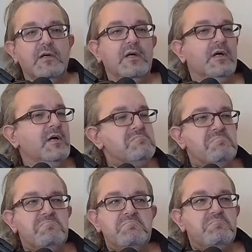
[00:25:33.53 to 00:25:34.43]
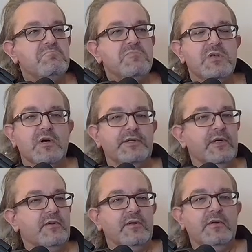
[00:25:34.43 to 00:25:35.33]
Like
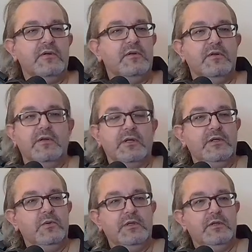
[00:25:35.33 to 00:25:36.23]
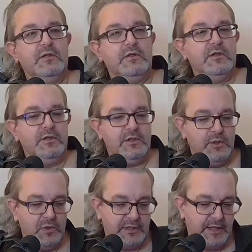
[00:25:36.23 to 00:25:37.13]
droves, and you're just are you for real?
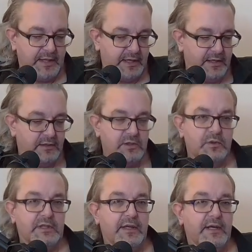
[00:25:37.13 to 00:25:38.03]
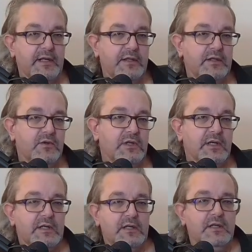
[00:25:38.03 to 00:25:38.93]
You wouldn't get that. You wouldn't get that in the UK.